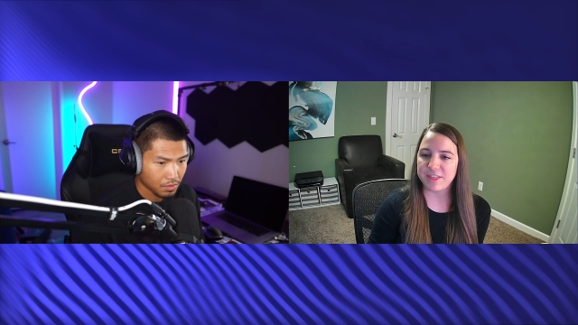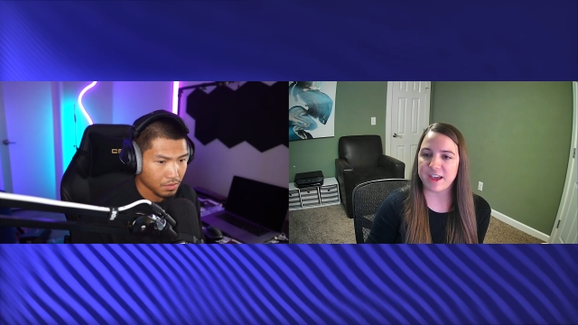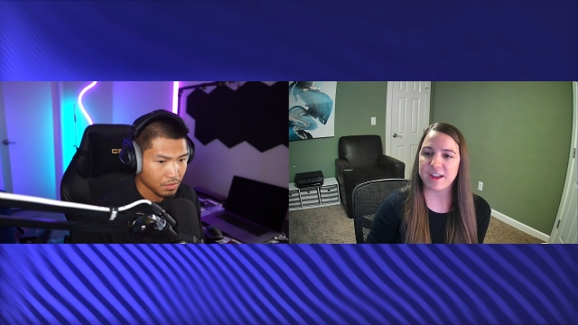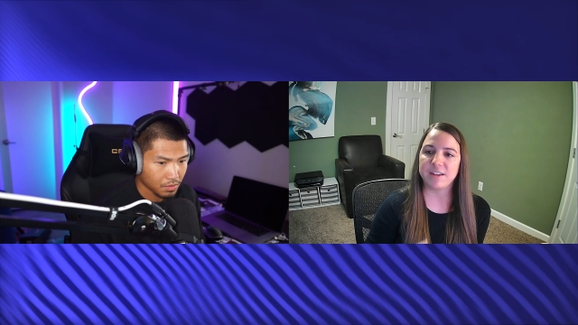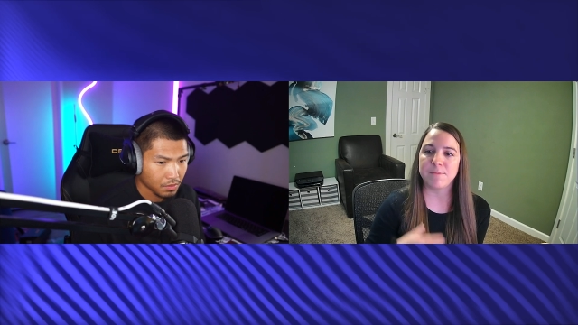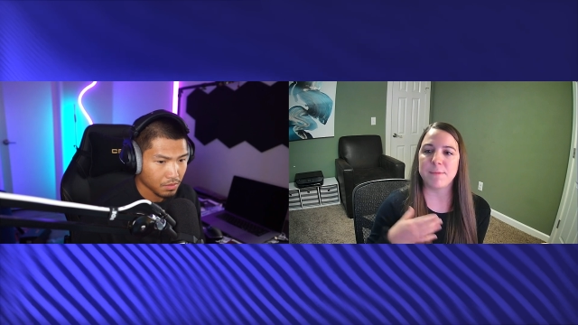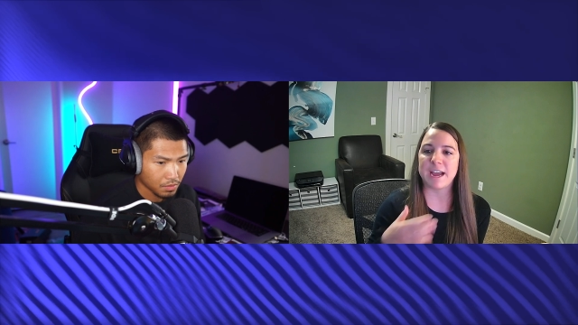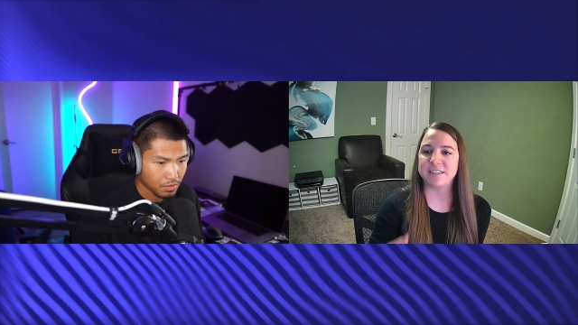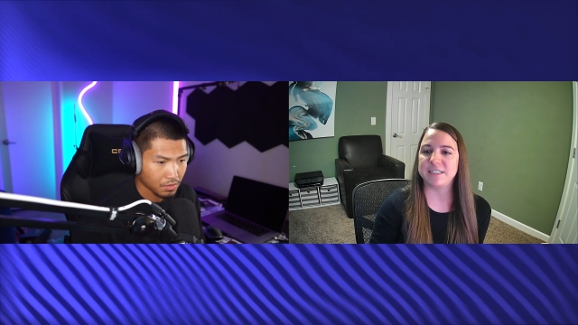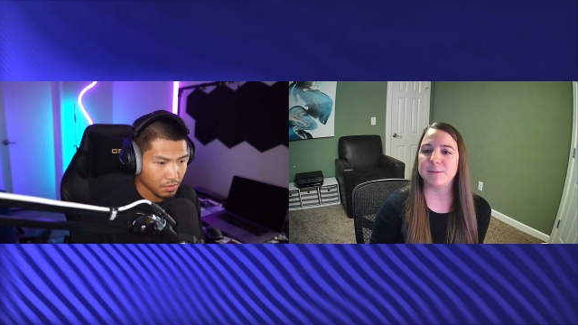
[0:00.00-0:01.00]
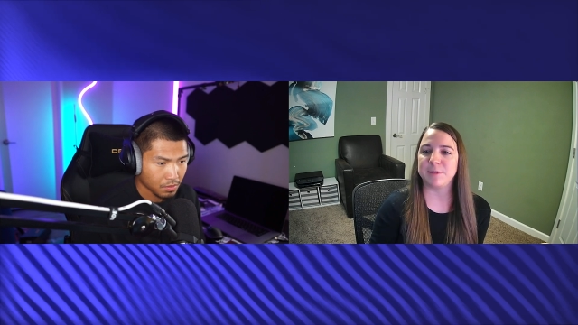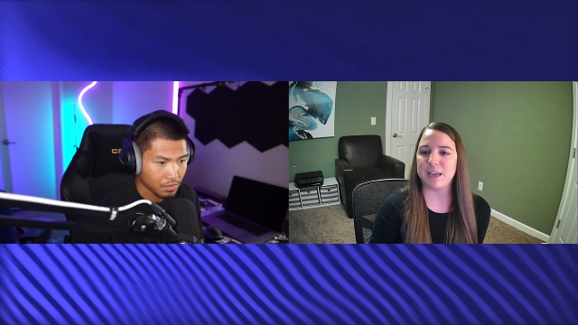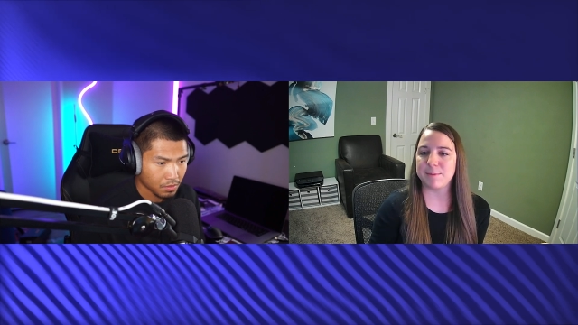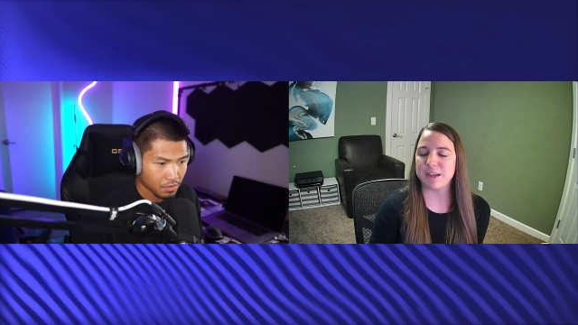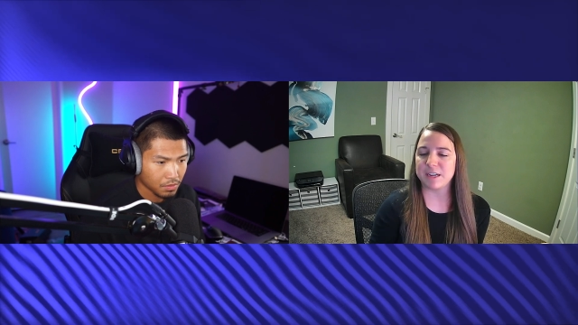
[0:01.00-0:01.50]
Speaker 1: And then my team
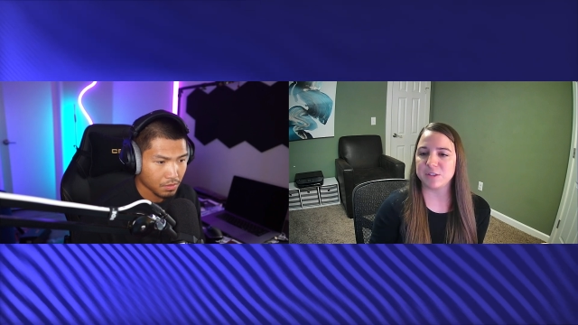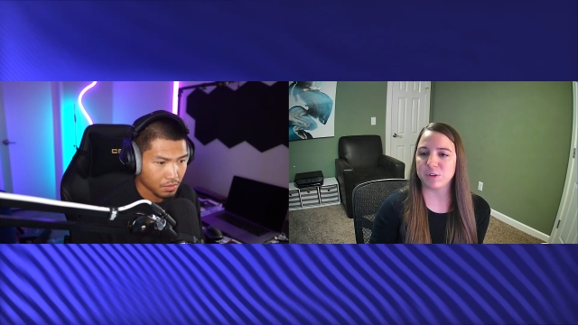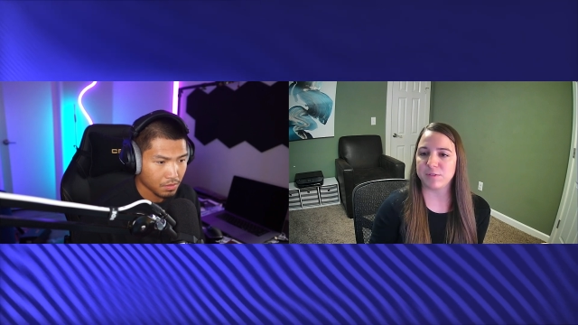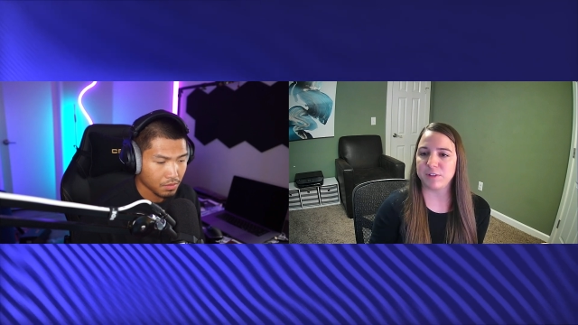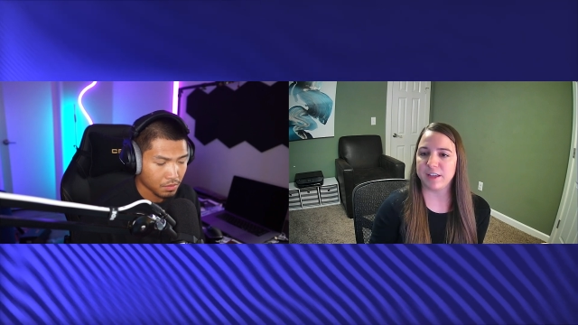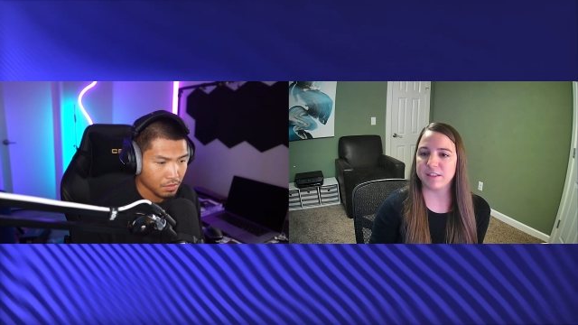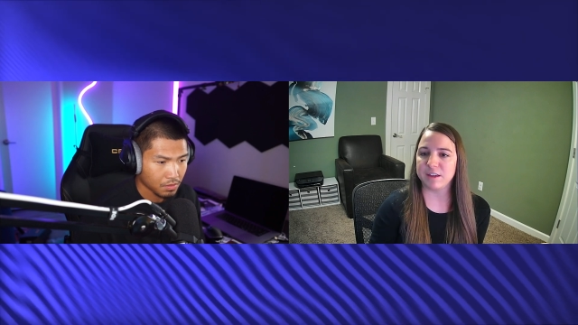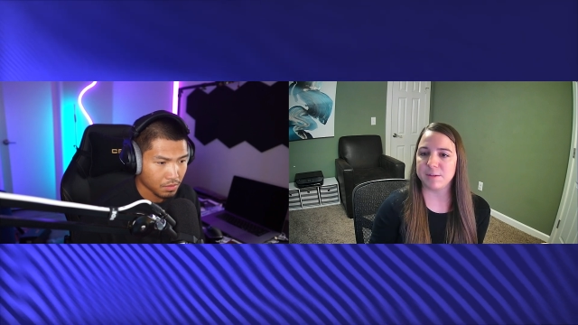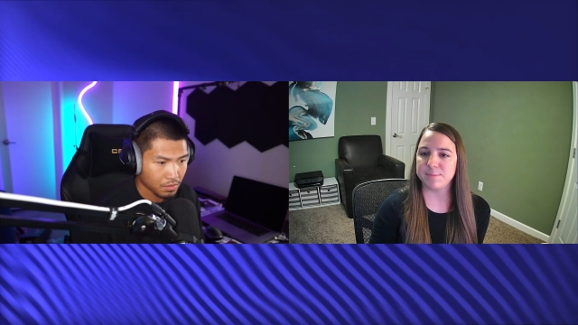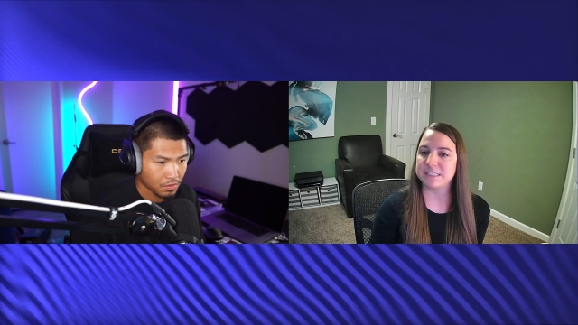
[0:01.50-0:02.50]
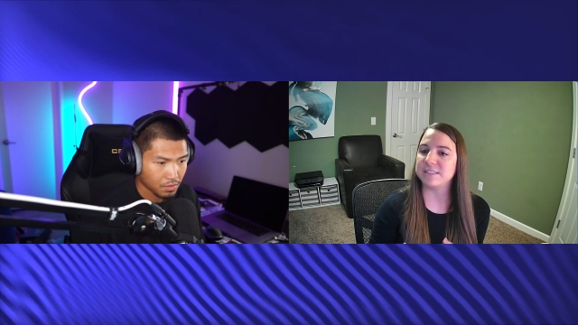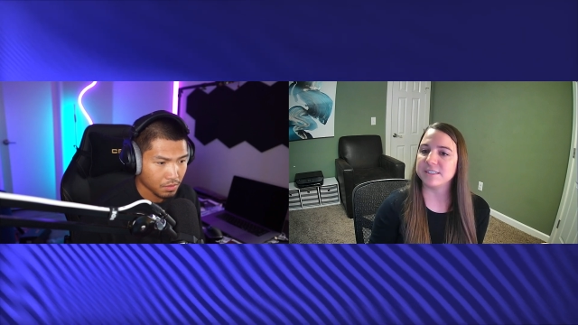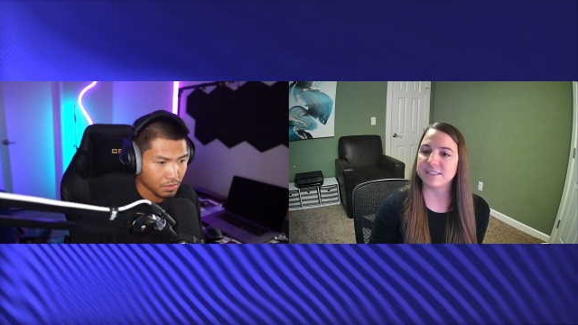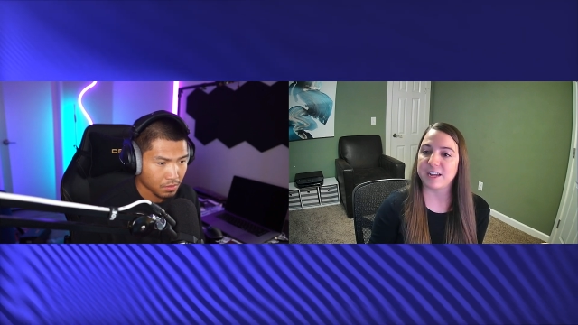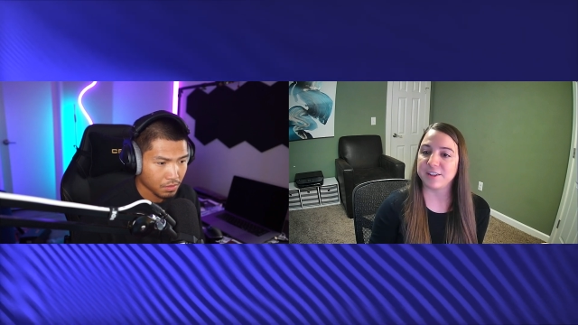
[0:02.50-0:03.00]
came in as sort of like the
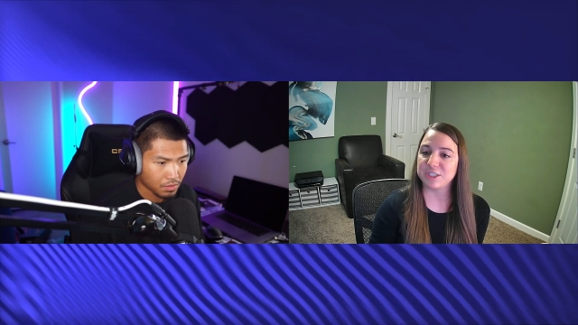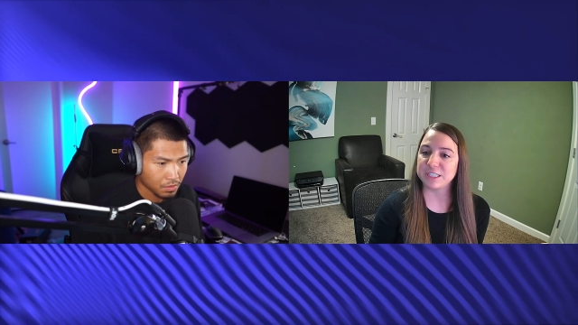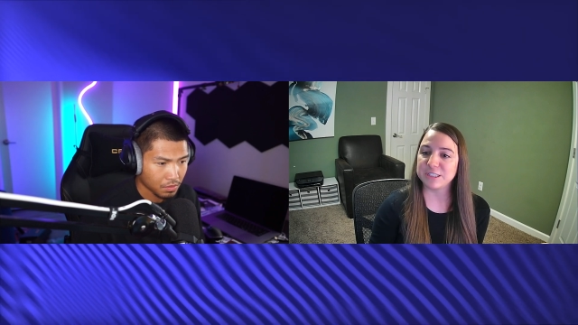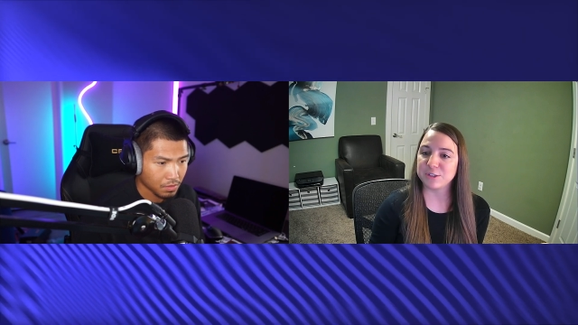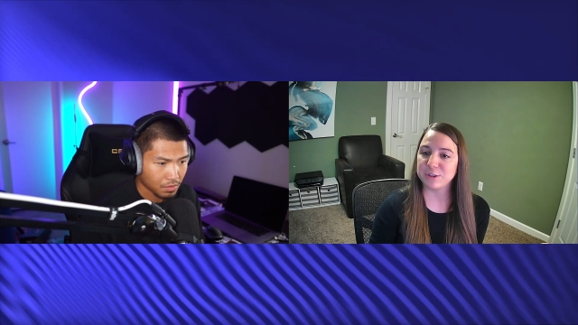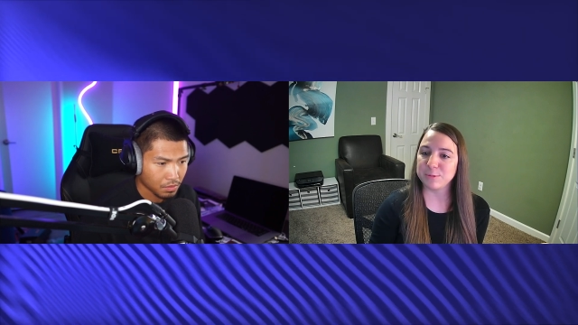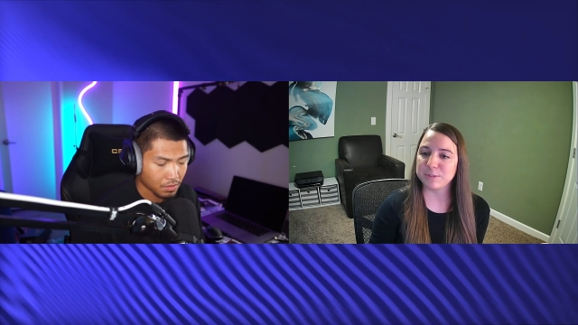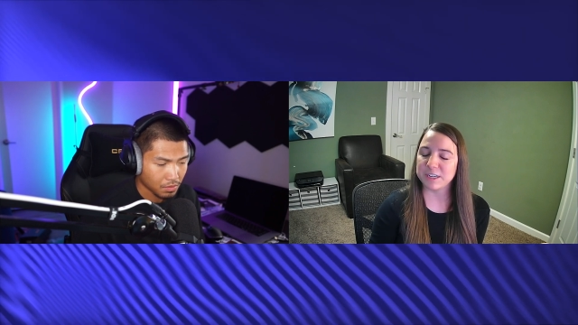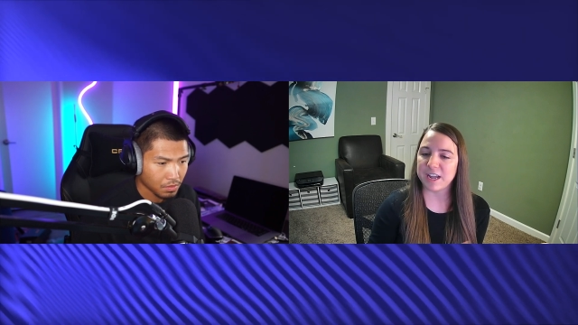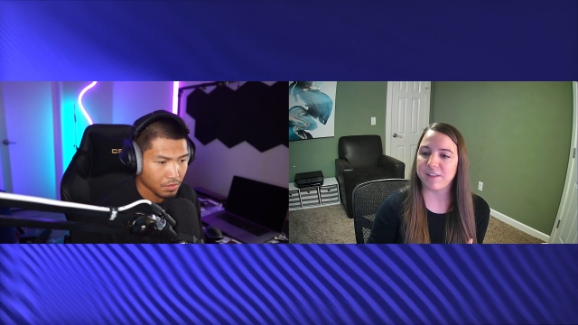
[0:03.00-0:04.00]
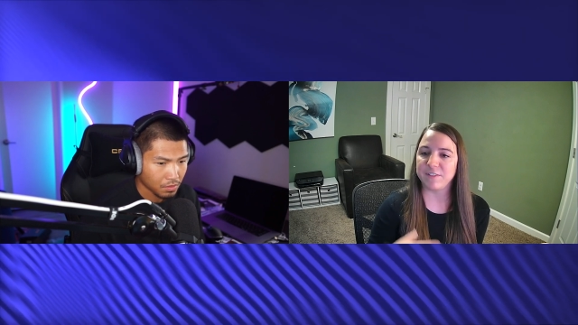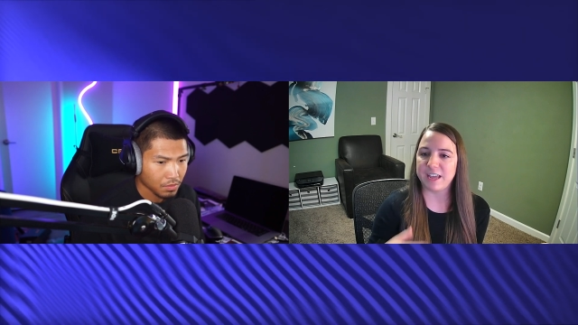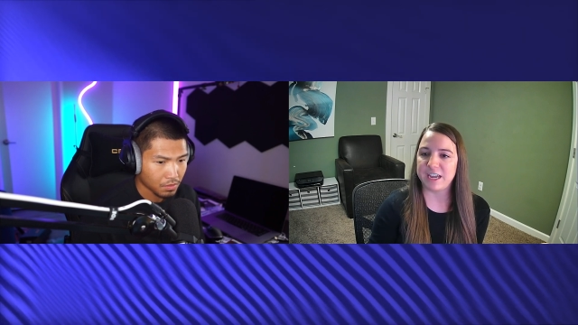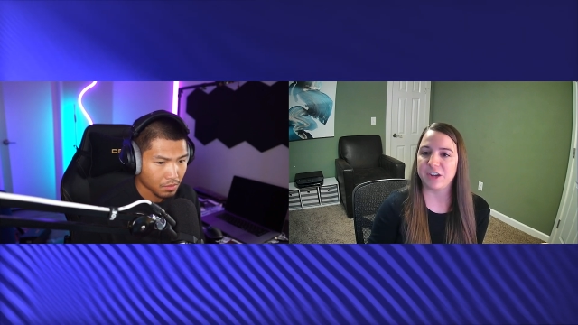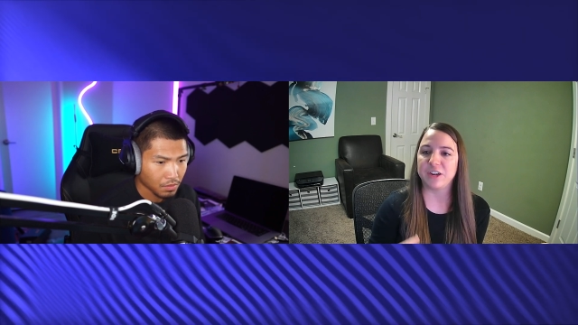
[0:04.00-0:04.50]
business intelligence group to kind of
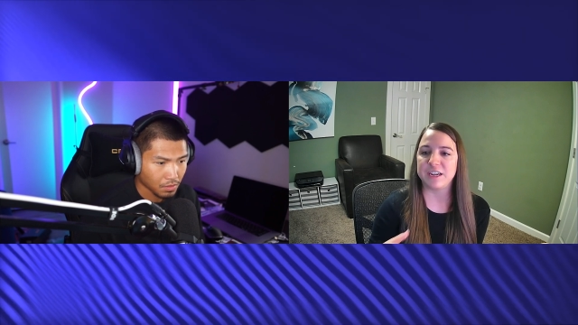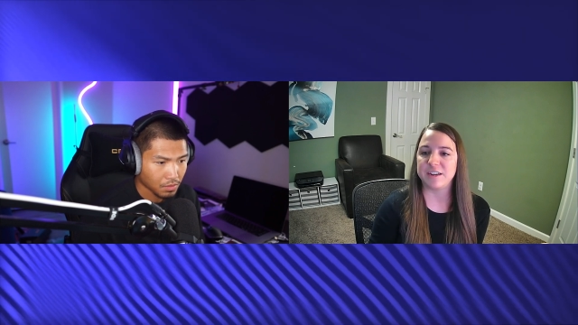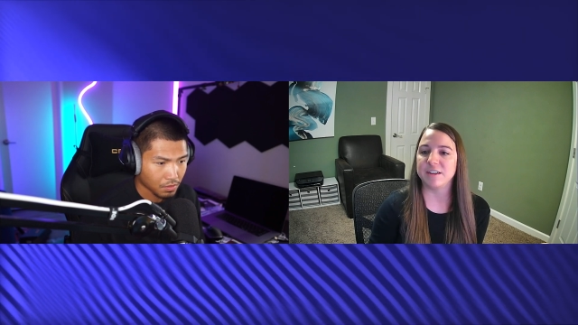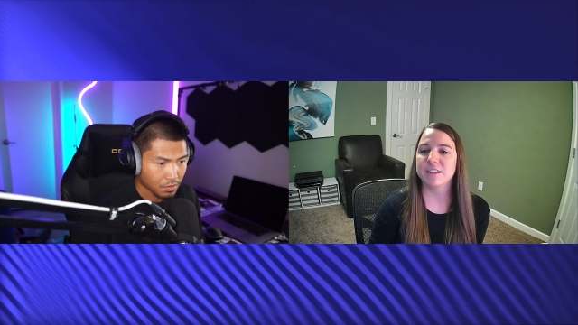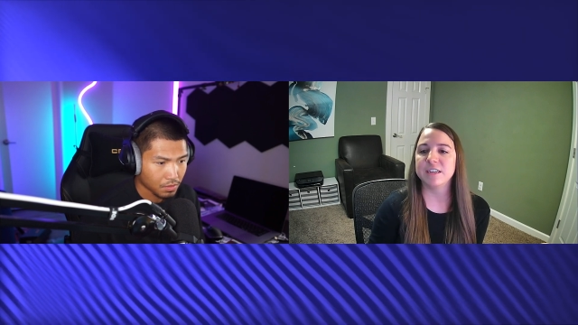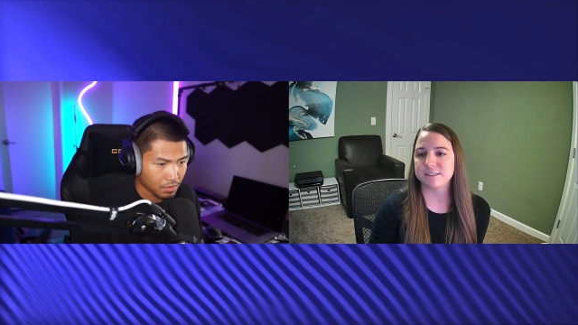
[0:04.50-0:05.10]
layer in